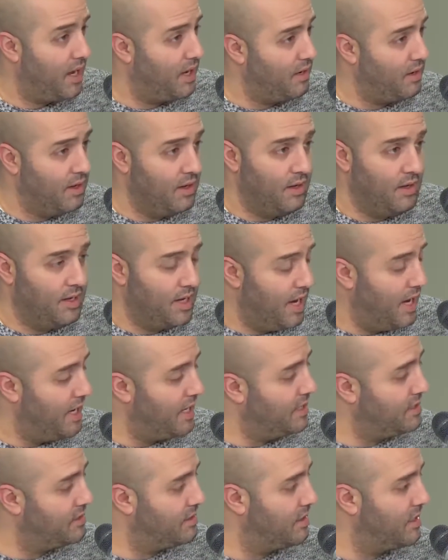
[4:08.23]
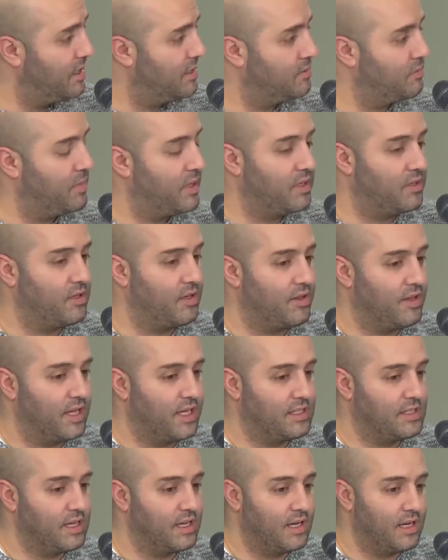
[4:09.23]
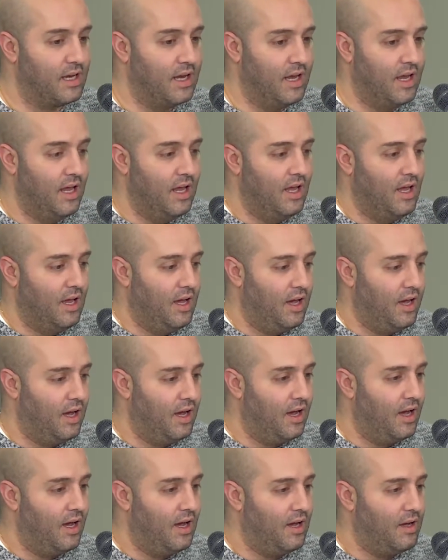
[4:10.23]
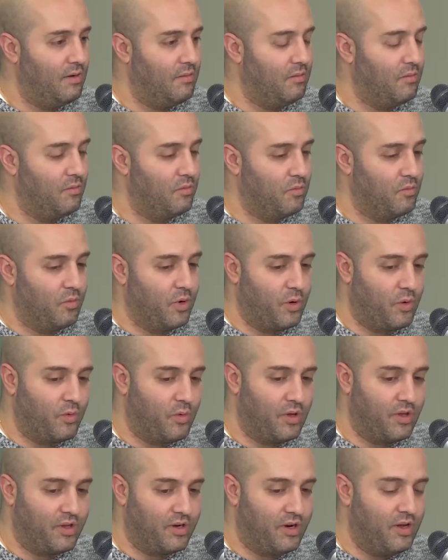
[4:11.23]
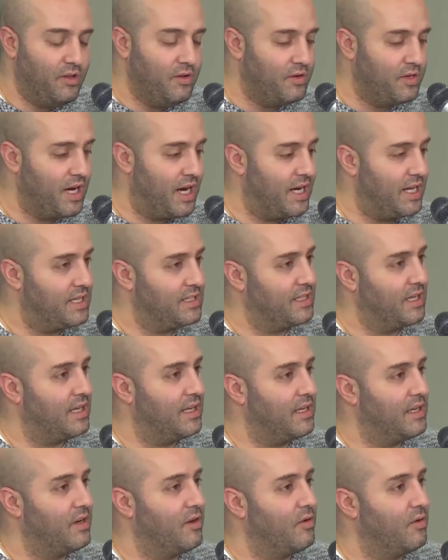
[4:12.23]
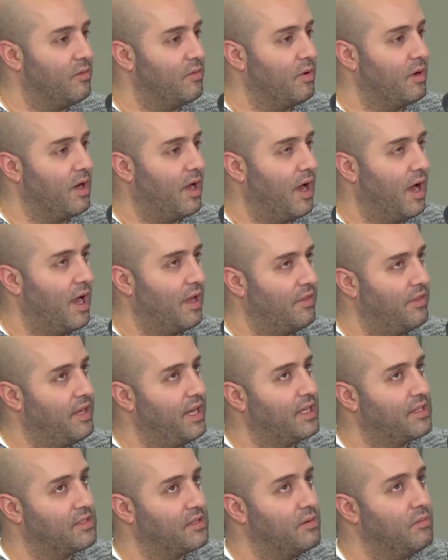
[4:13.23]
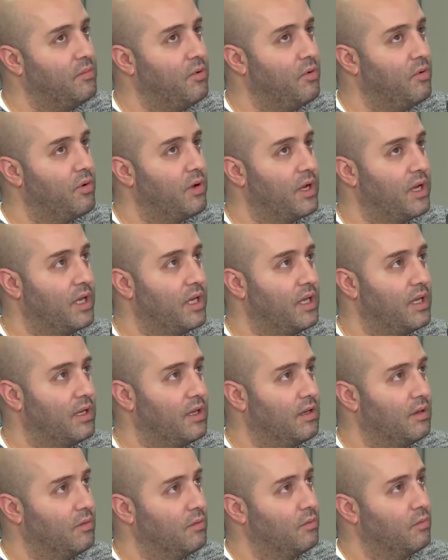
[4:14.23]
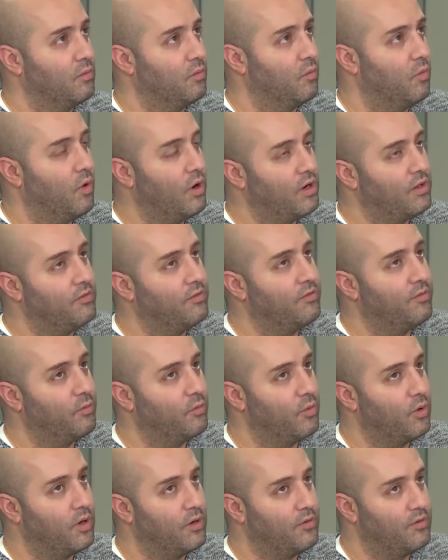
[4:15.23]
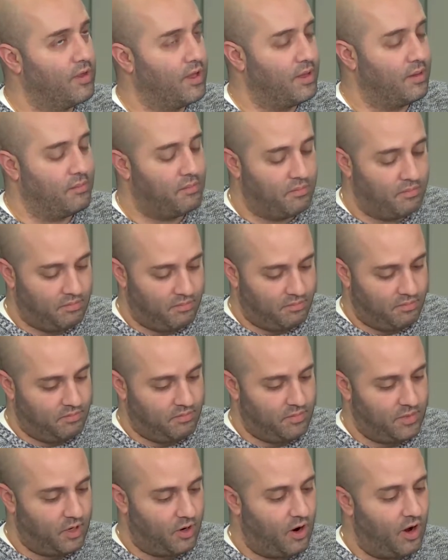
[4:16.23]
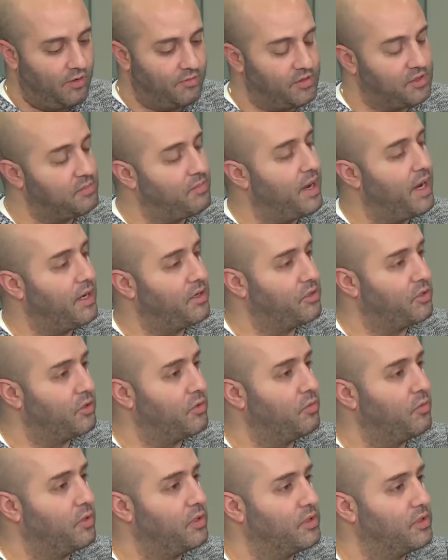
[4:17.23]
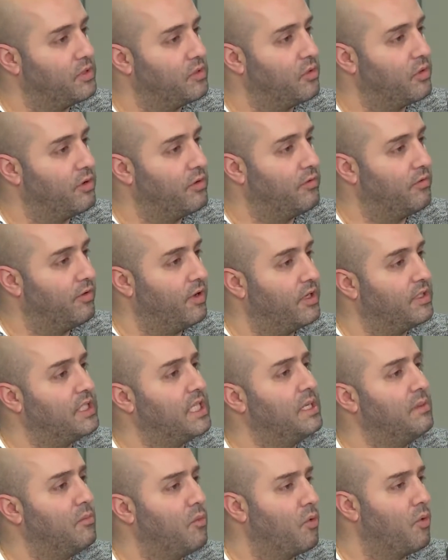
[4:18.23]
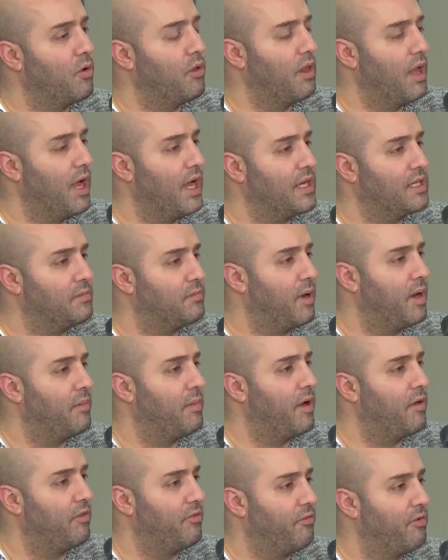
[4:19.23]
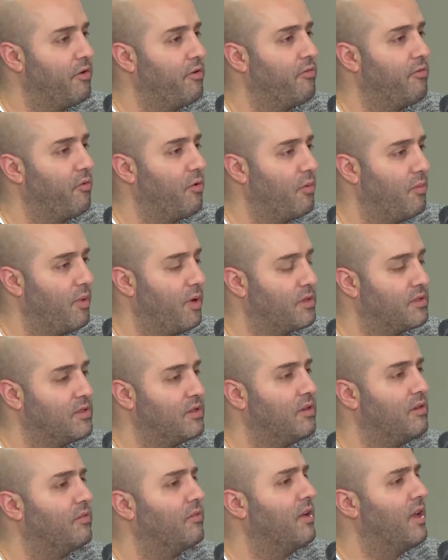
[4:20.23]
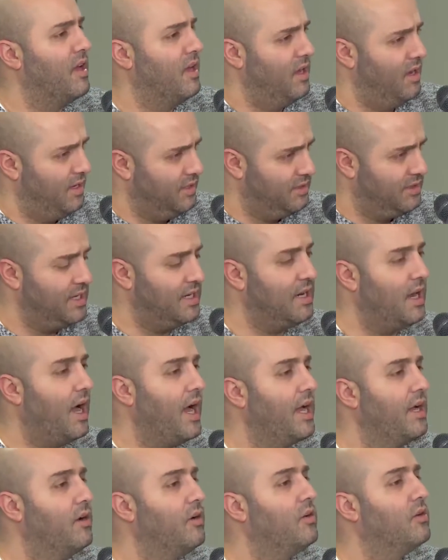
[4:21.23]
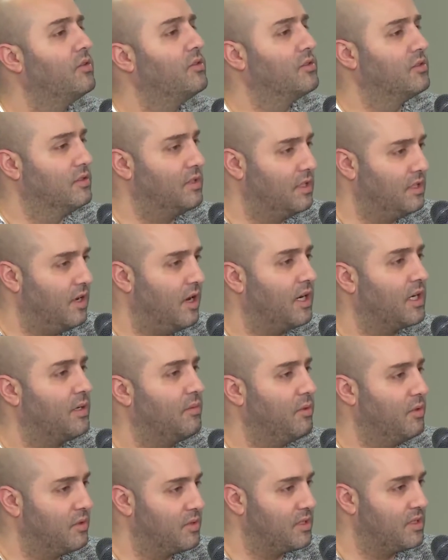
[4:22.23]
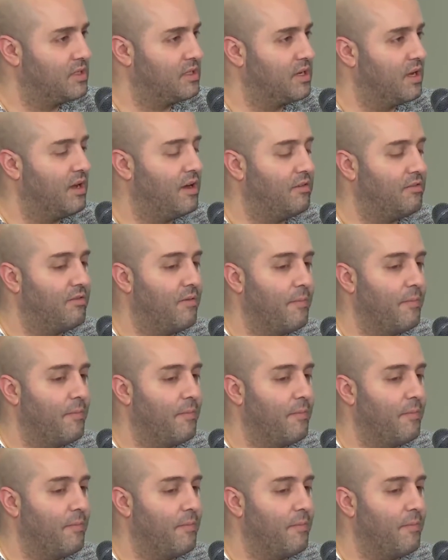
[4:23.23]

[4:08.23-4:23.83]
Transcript: Yeah. He's been to things, and we were with another dentist, and I think at some point one of them. Their office manager was sort of demoralized by about 3 or 4 months of denials, deductibles, and stuff.